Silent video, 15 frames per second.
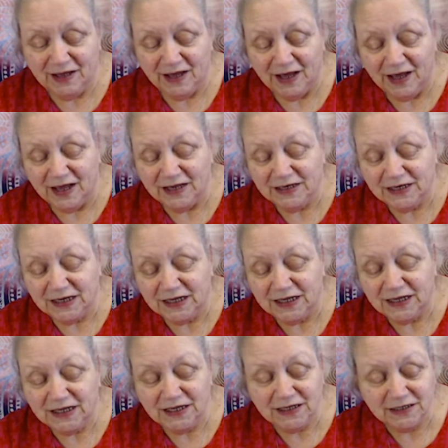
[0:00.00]
And
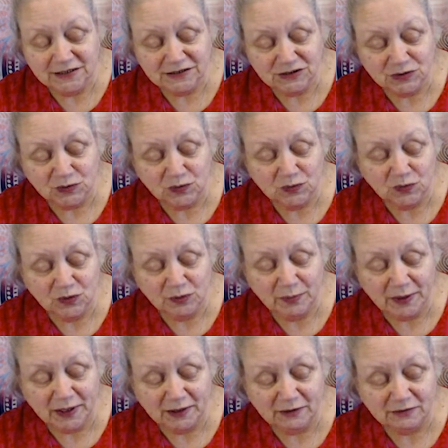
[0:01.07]
he is all
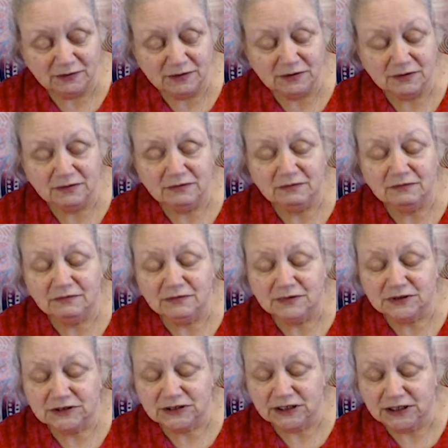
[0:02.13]
about
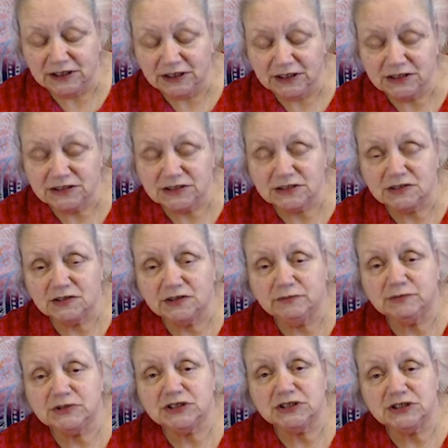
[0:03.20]
taking time
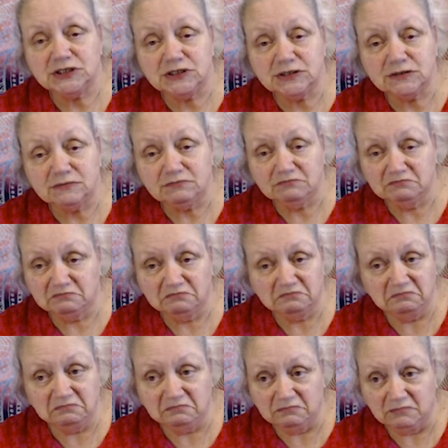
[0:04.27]
to
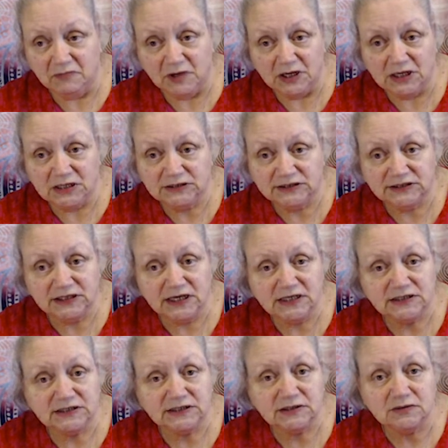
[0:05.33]

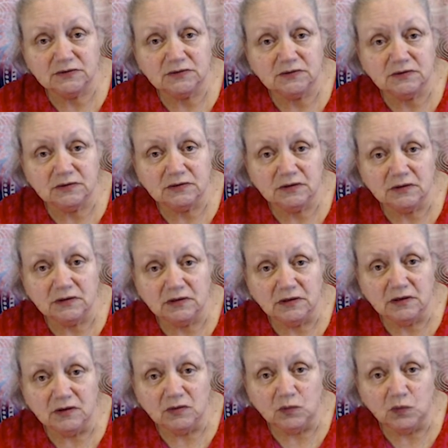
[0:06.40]
assess
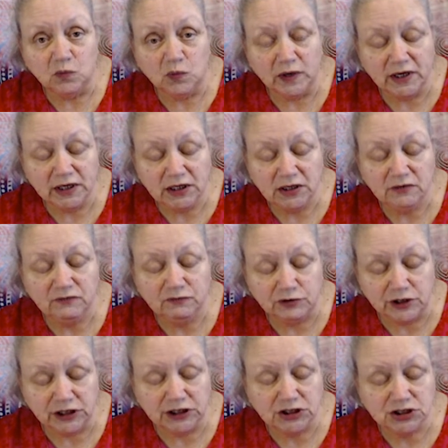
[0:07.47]
where you've
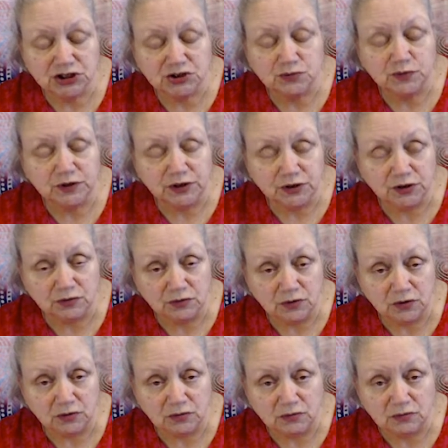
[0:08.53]
reached with your
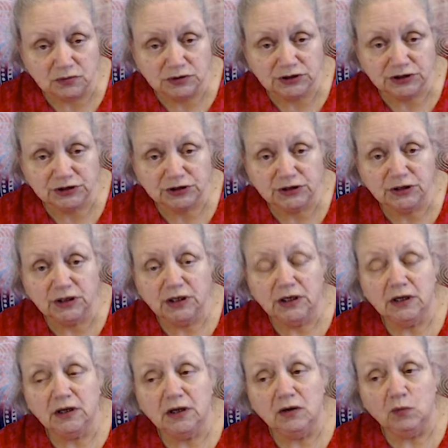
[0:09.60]
goals,
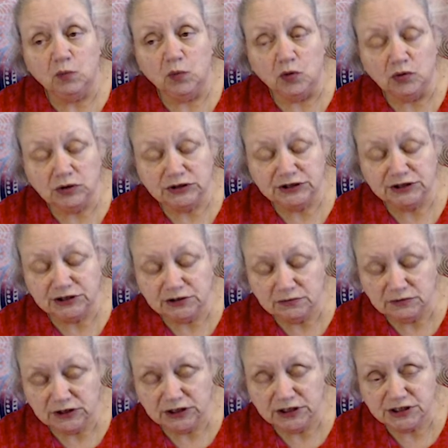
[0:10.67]
what still
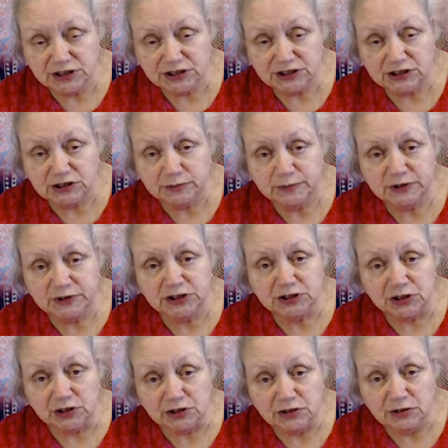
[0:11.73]
needs to be
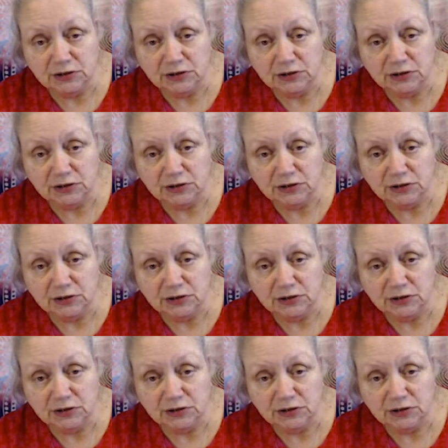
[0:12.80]
done,